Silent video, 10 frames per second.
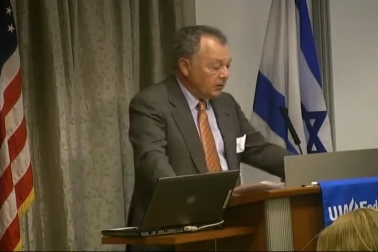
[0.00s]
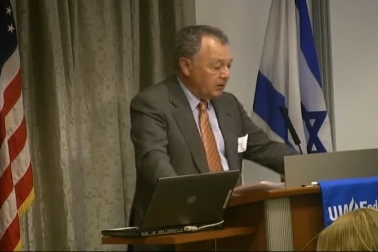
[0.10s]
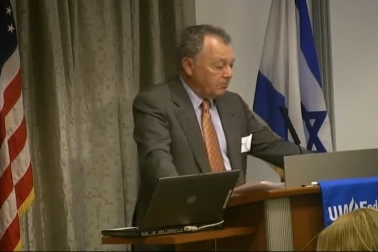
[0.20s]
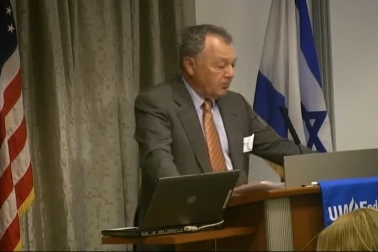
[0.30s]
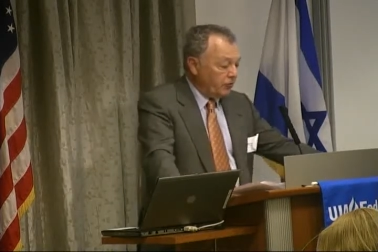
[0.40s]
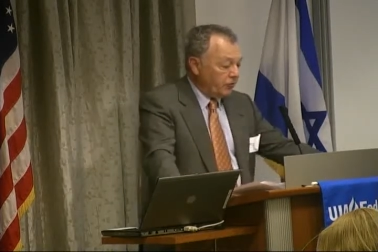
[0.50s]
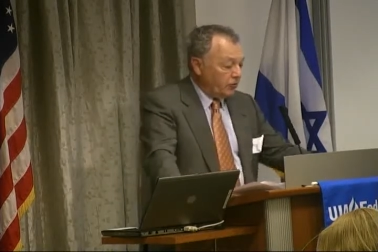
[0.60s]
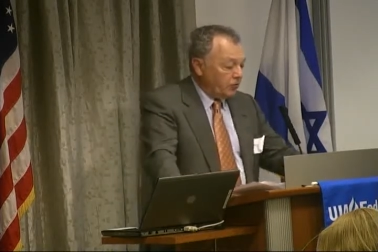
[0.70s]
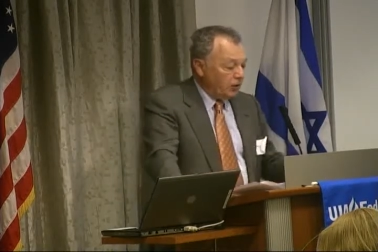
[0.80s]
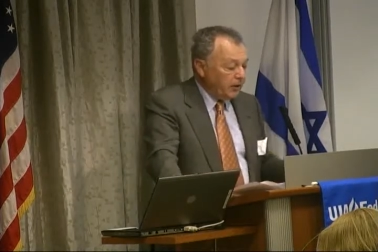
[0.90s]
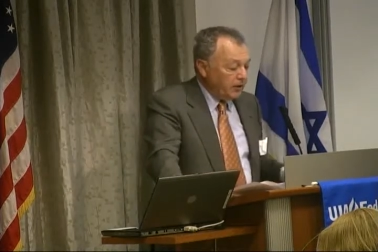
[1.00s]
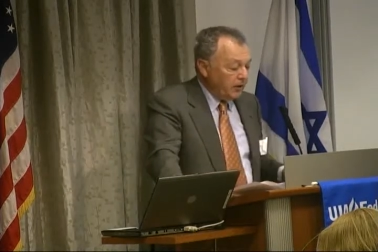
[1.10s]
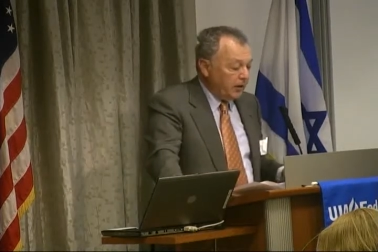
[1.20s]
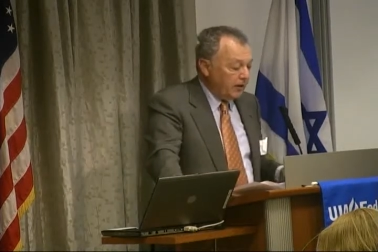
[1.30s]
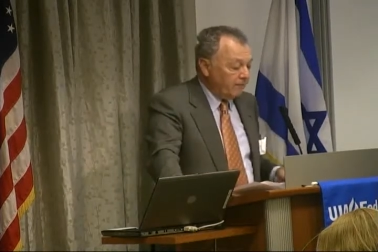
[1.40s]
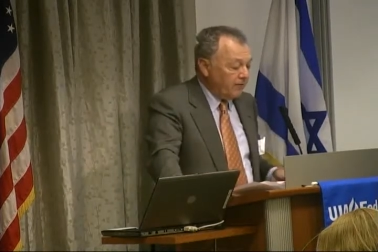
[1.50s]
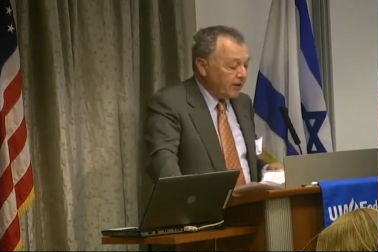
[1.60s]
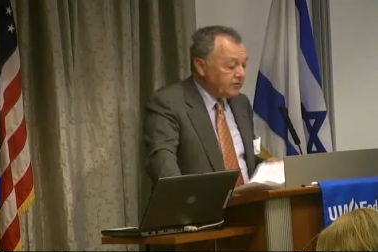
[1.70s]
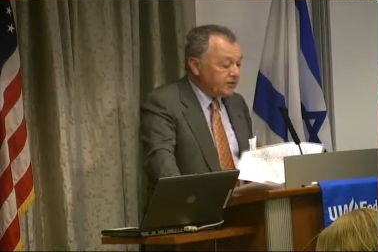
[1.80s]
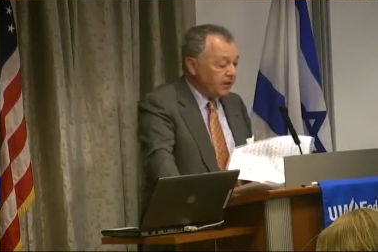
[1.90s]
in both early and
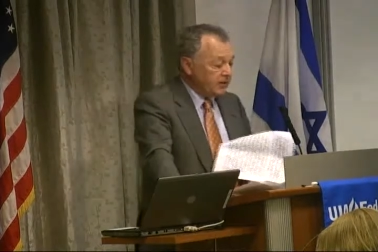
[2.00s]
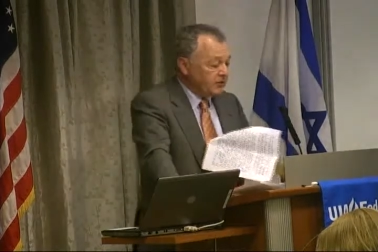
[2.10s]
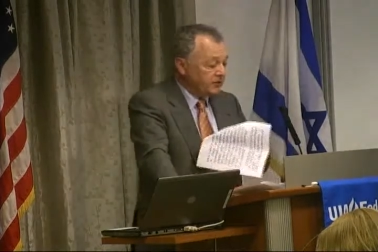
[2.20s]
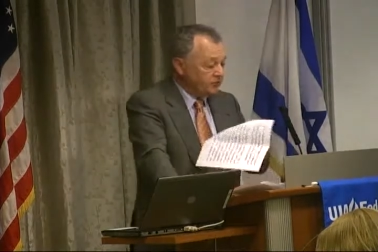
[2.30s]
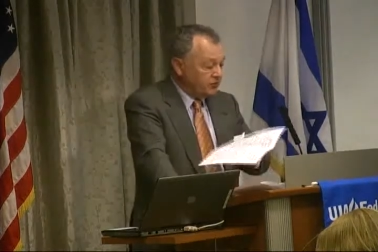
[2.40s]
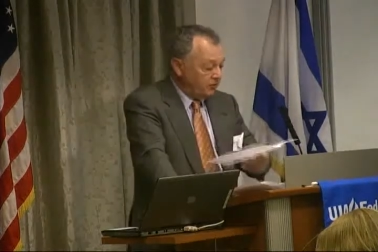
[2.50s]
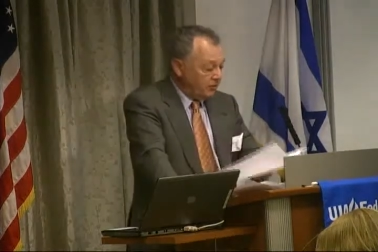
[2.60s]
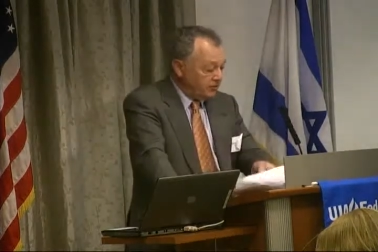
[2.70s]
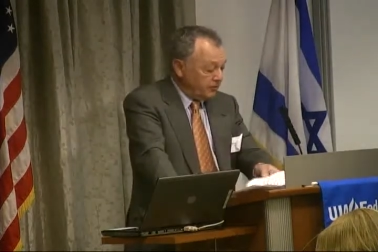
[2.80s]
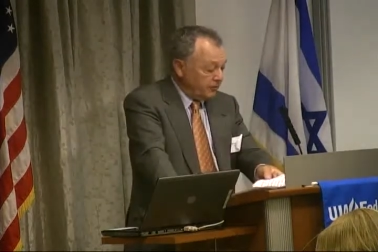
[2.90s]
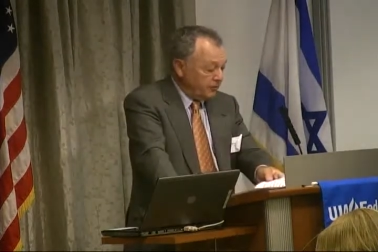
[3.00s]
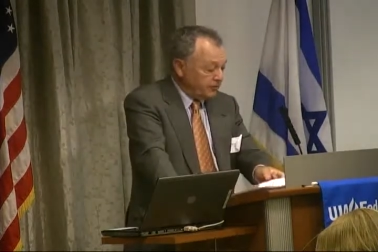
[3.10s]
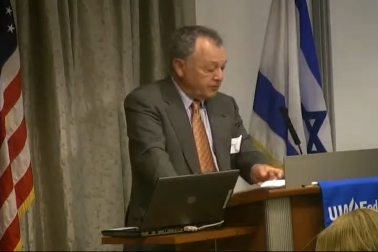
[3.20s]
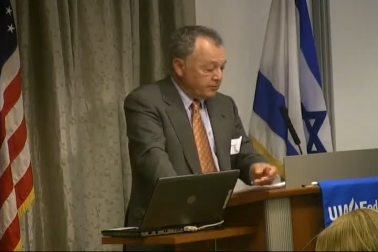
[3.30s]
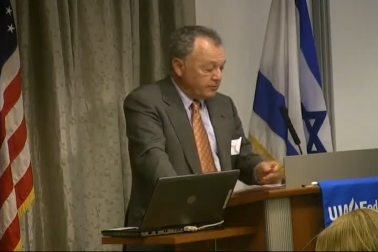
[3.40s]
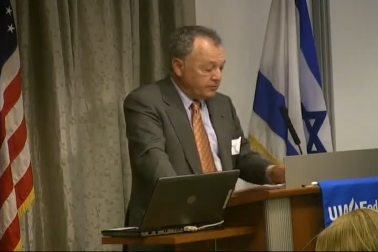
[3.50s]
advanced stages of serious illness.